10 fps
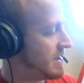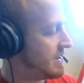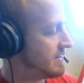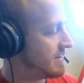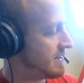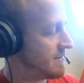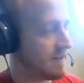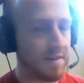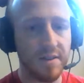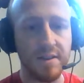8.
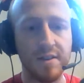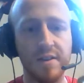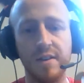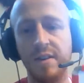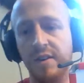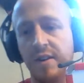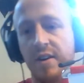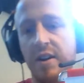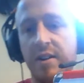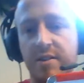All
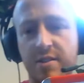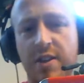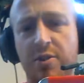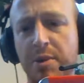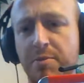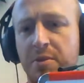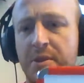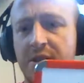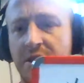right, several people missed